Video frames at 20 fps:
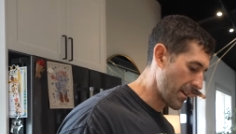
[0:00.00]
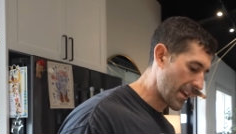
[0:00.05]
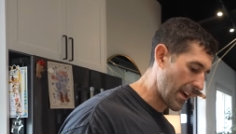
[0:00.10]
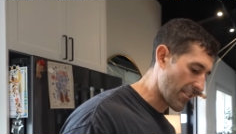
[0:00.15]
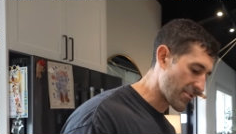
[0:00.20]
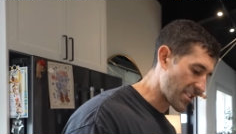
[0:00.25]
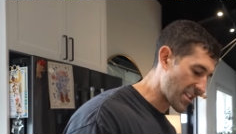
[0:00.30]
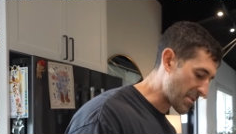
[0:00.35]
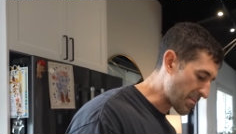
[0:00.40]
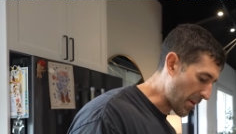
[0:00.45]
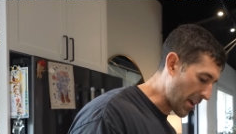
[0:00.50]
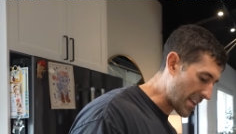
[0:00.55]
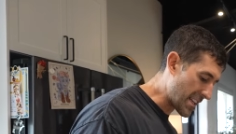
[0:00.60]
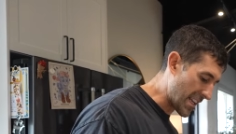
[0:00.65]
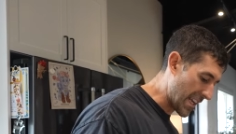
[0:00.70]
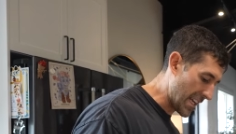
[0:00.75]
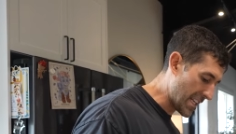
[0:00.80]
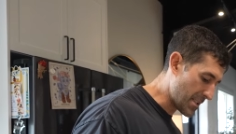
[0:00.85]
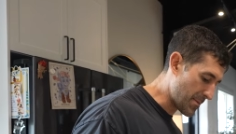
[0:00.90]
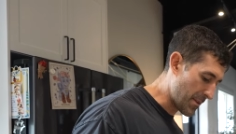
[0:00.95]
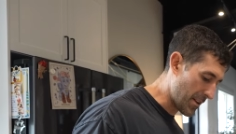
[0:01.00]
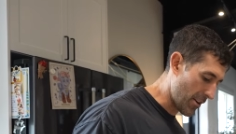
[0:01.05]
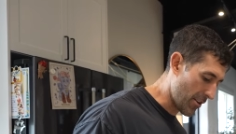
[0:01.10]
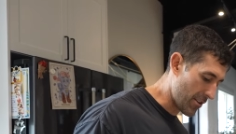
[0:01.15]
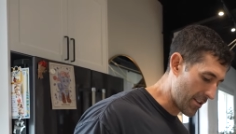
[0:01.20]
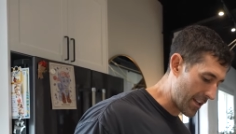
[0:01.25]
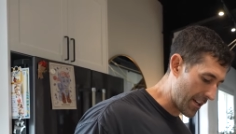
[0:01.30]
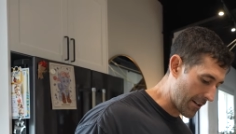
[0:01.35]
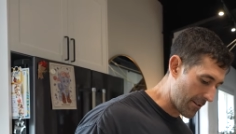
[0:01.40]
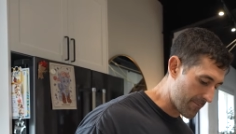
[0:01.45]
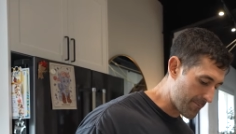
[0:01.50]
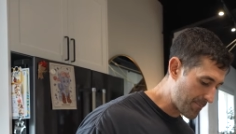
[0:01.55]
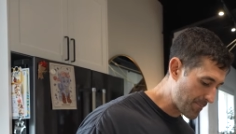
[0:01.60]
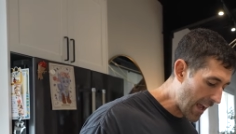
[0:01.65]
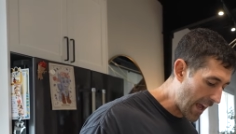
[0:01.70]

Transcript: Like I was explaining to Eastman earlier,